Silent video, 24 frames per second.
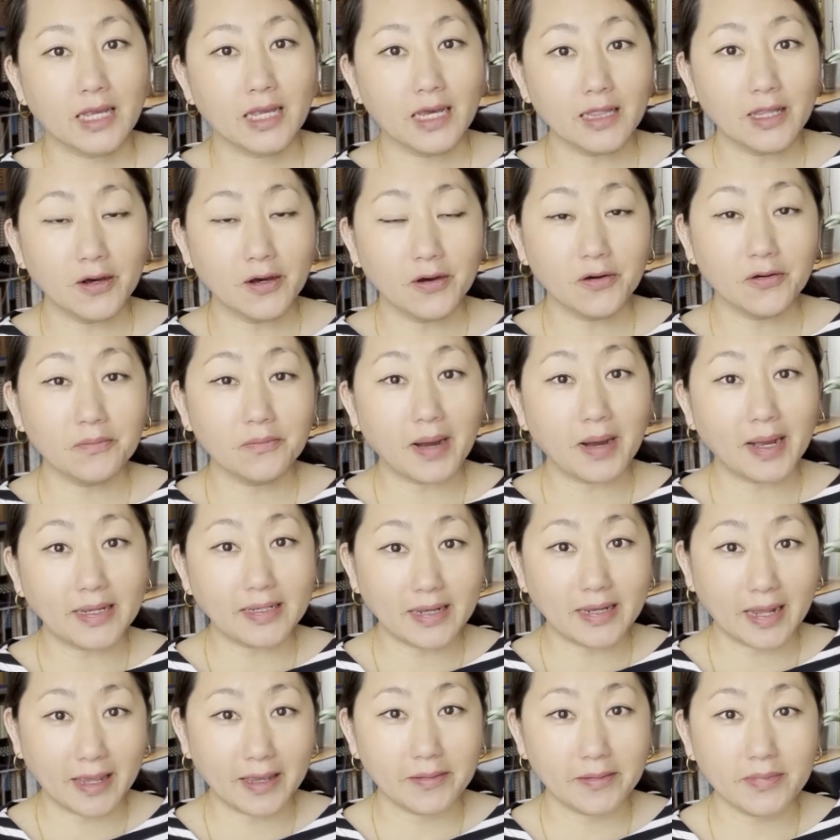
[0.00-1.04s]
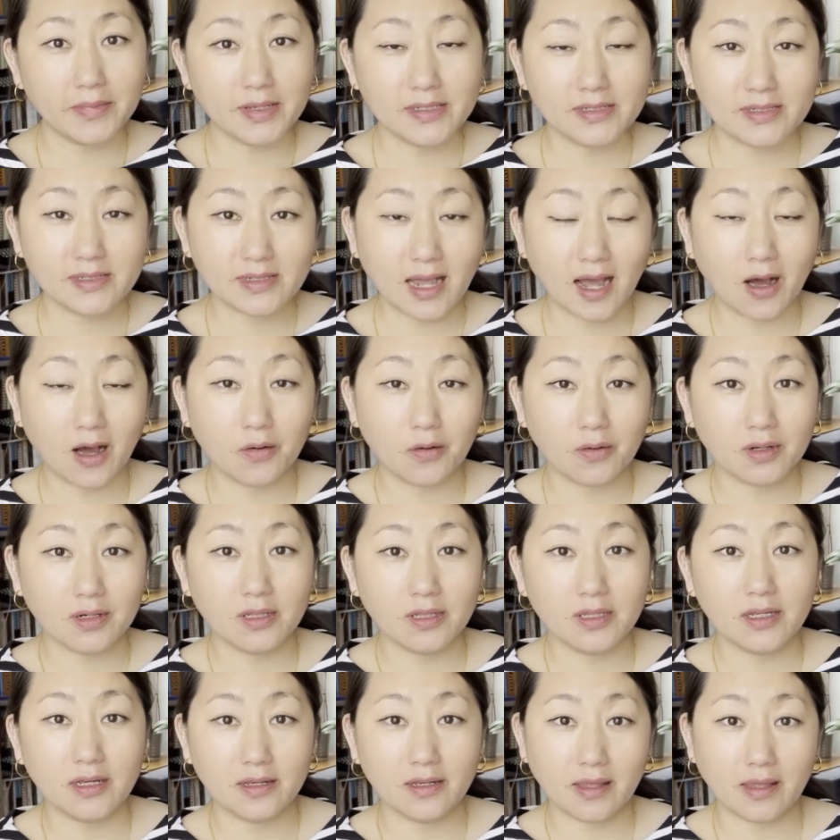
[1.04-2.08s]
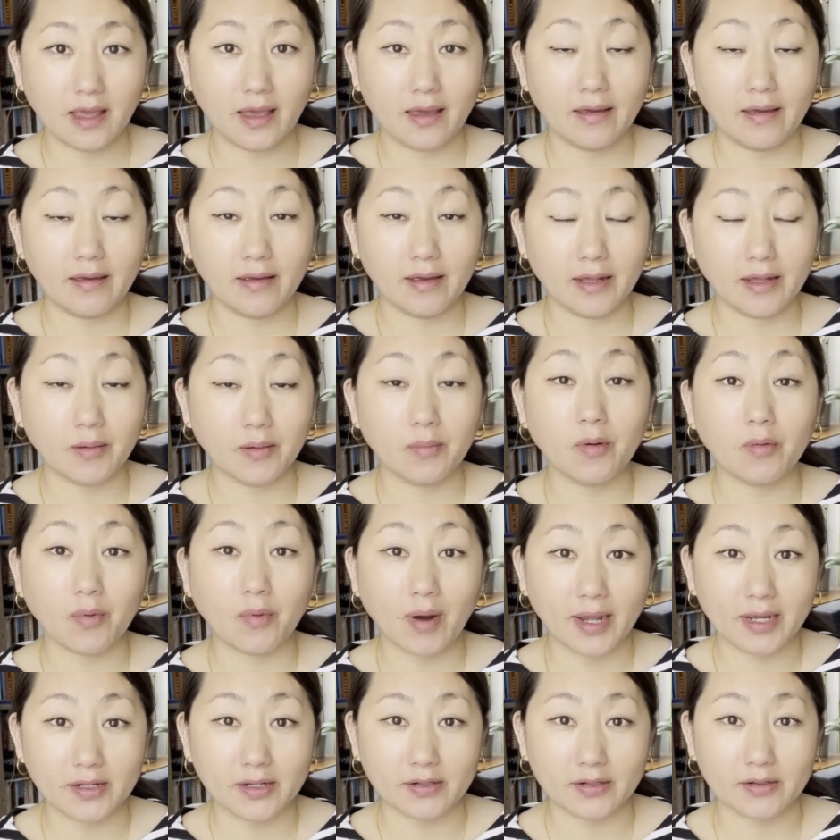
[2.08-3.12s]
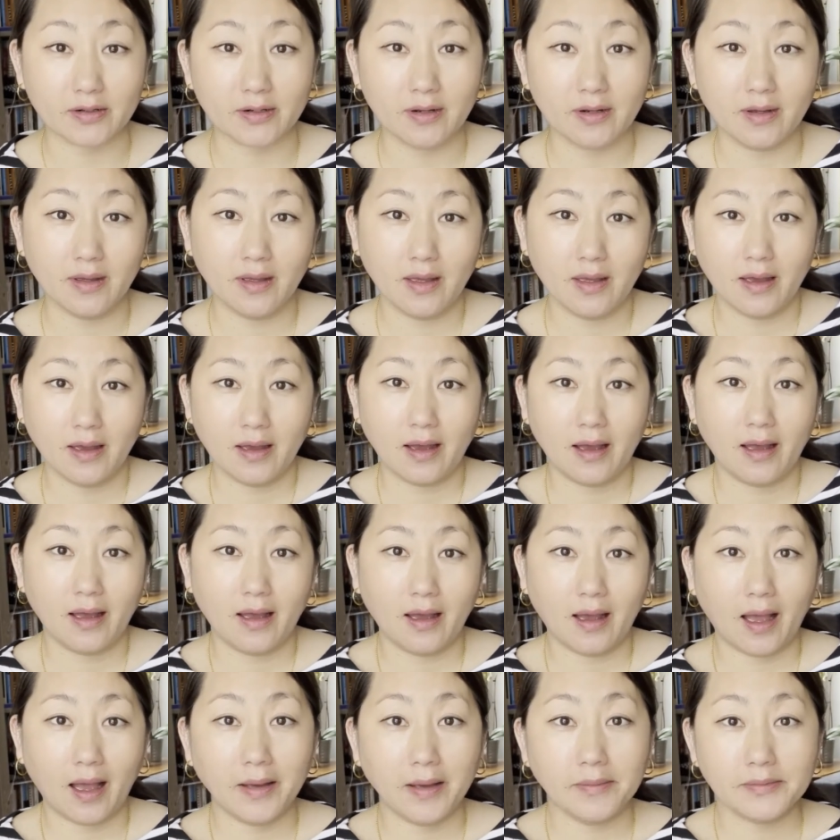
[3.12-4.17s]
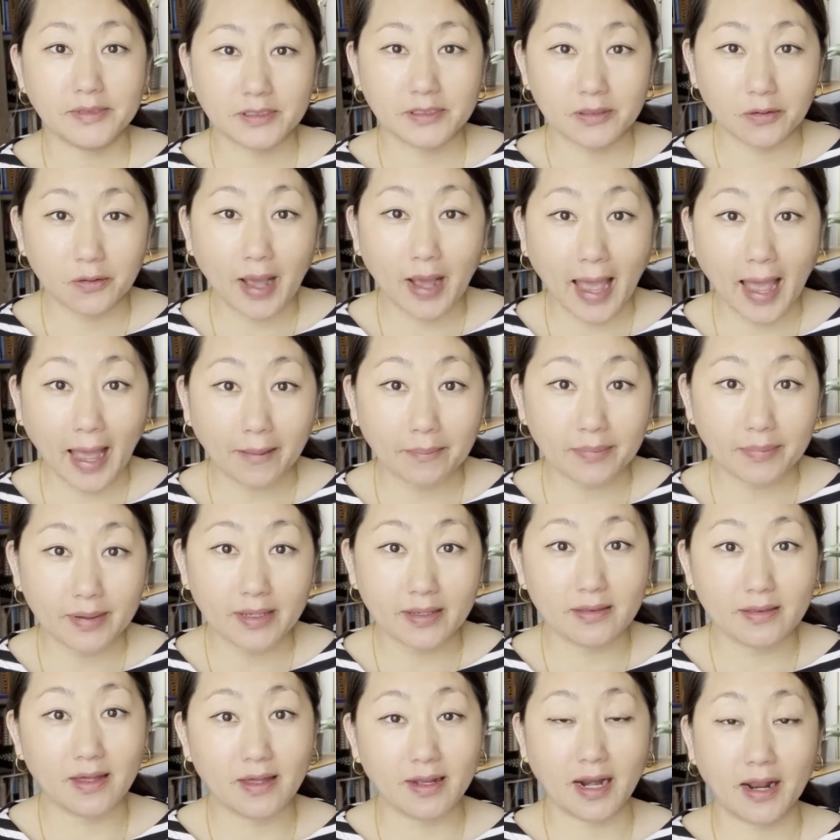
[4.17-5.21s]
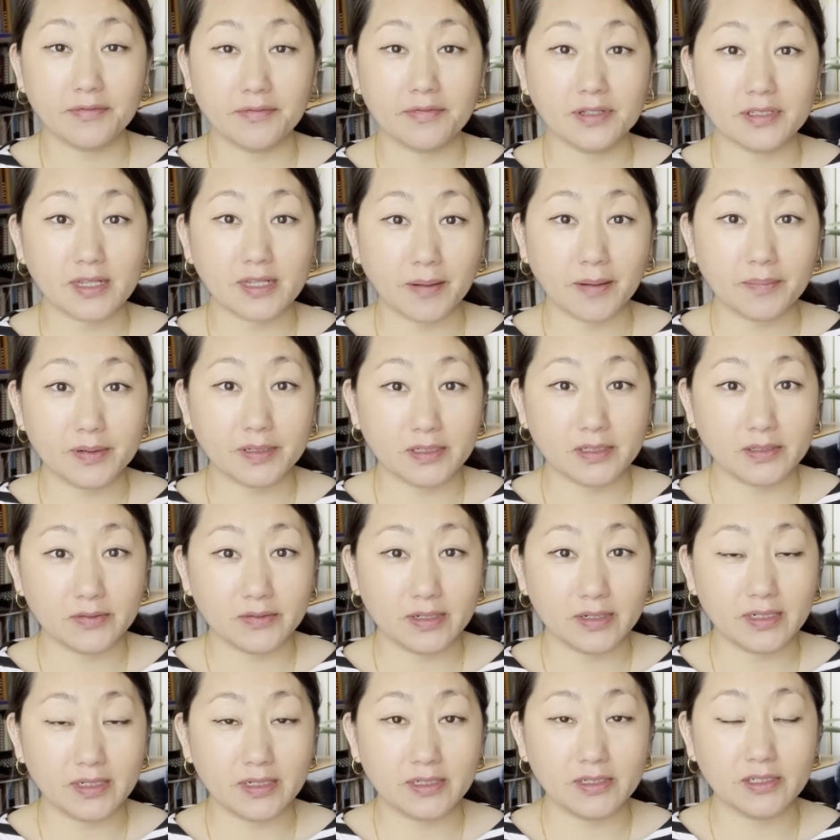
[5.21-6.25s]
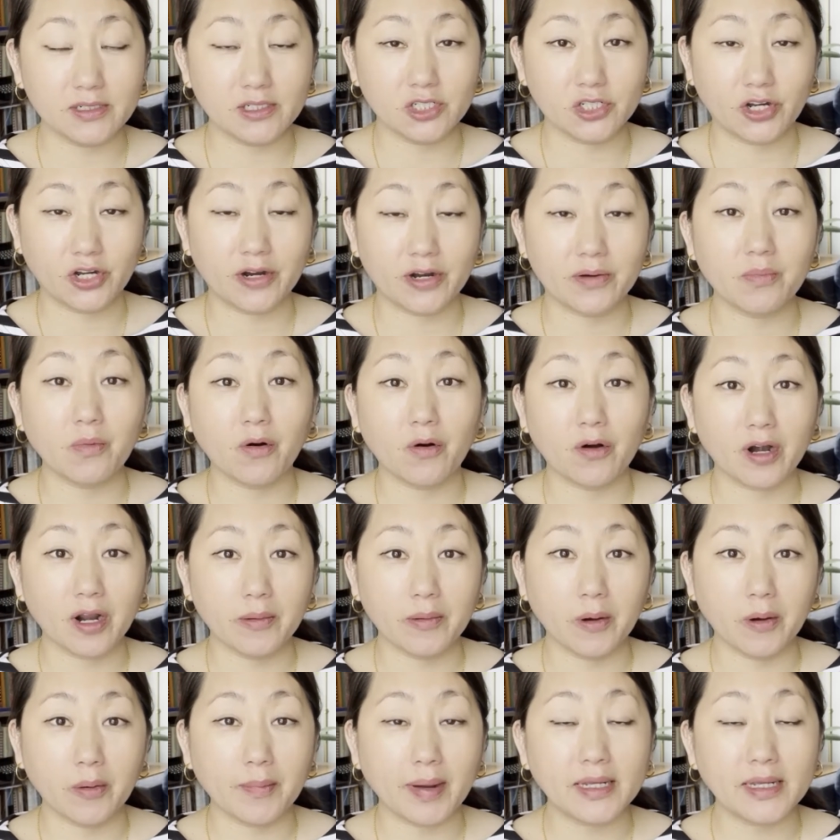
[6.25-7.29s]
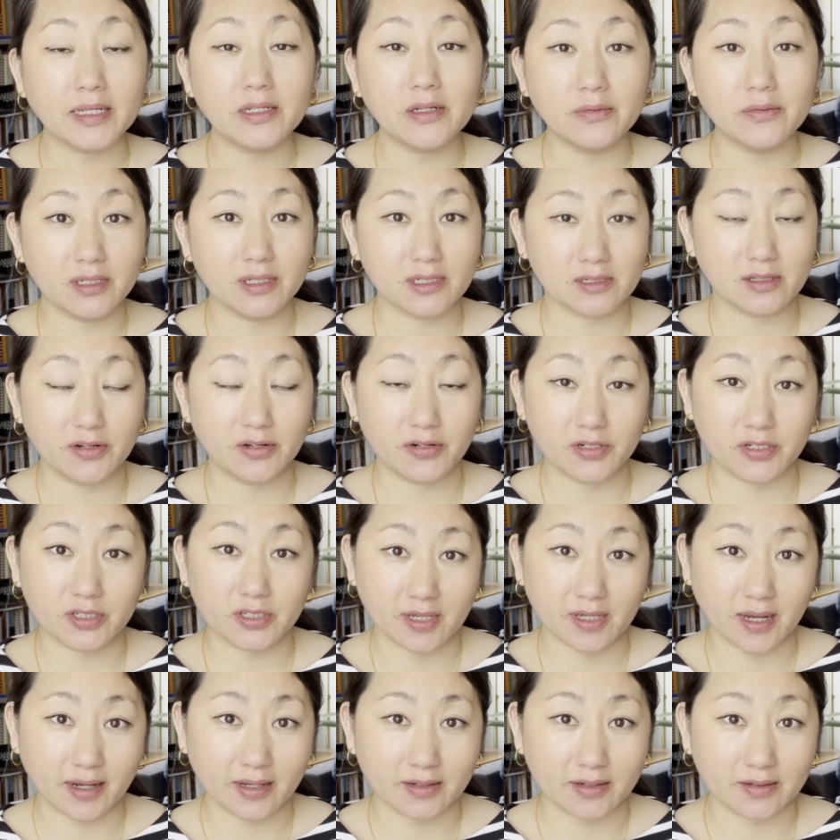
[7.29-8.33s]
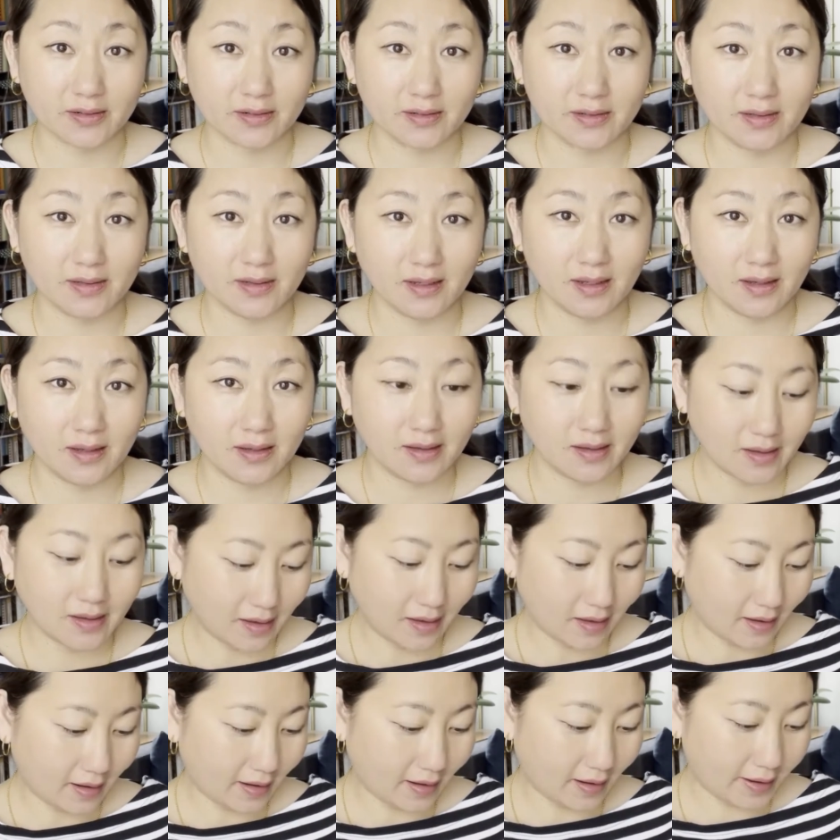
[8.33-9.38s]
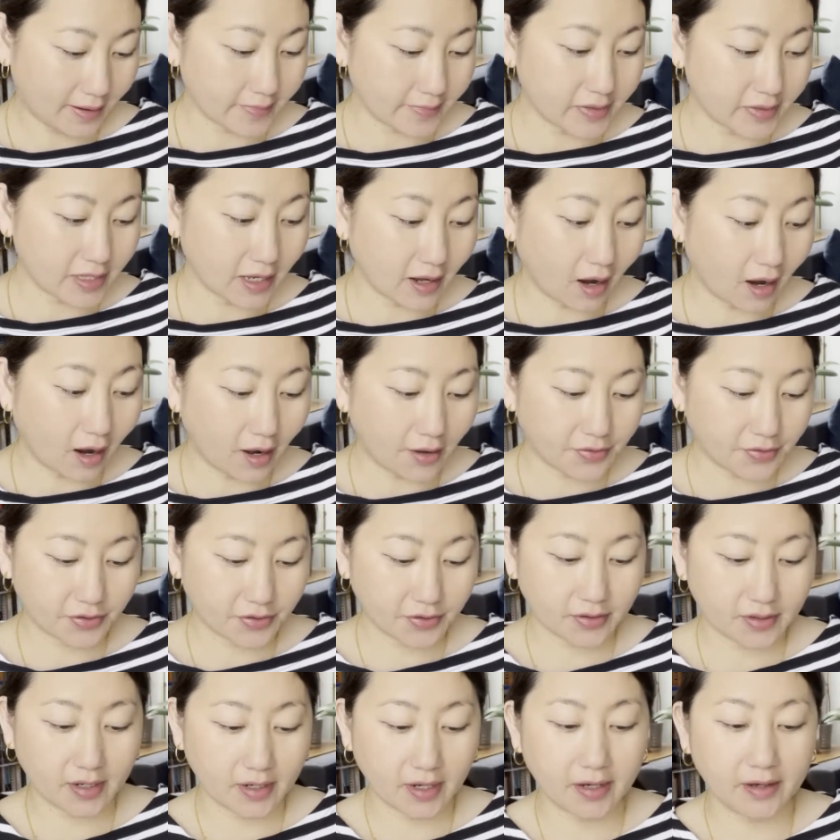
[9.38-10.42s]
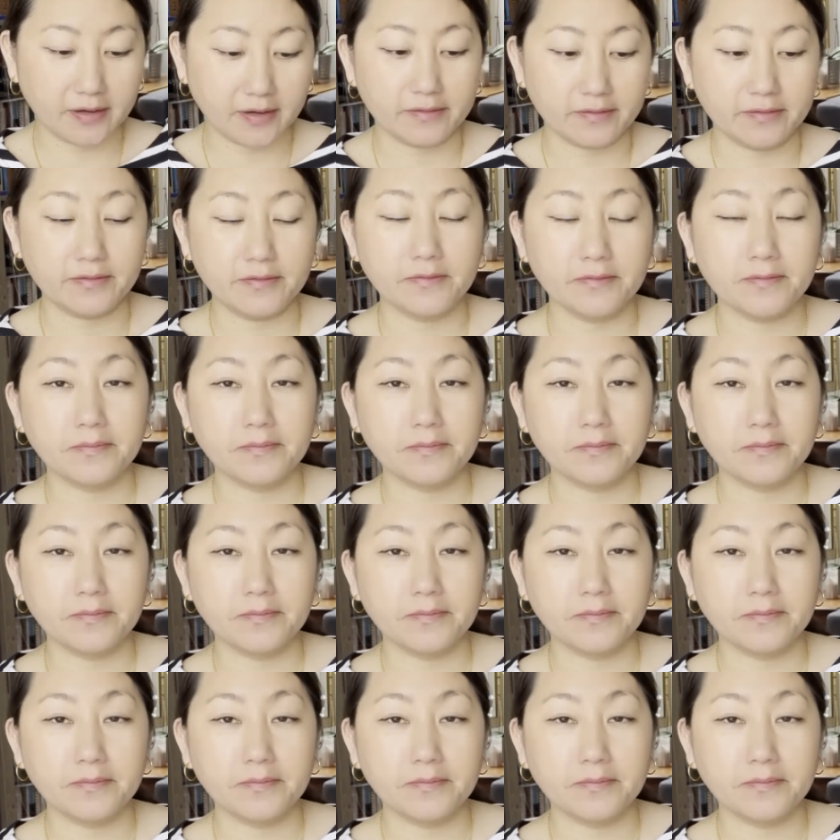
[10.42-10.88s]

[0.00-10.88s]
Hello, my name is Kao Kalia Yang and I'm a writer. I'm so happy that I have this opportunity to share more about my newest Lerner title. I am the author of